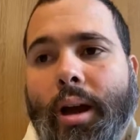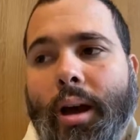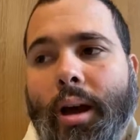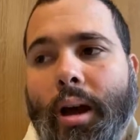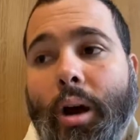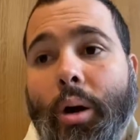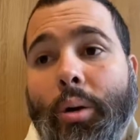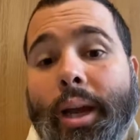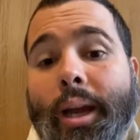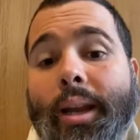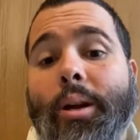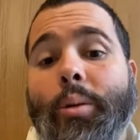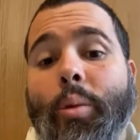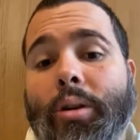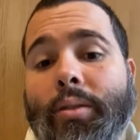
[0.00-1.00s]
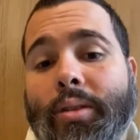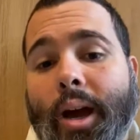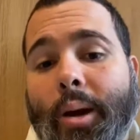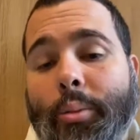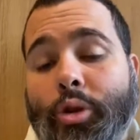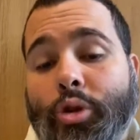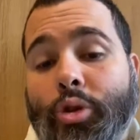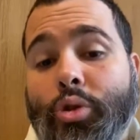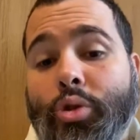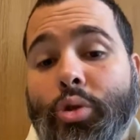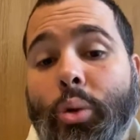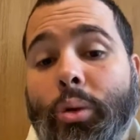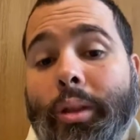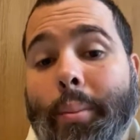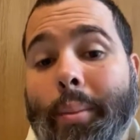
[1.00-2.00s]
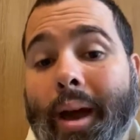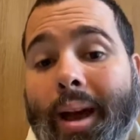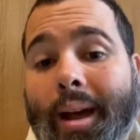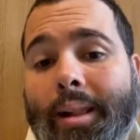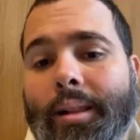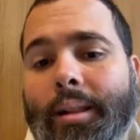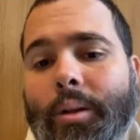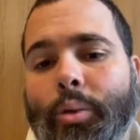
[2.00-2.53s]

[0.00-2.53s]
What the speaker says: Our Lady in one of the apparitions showed them hell,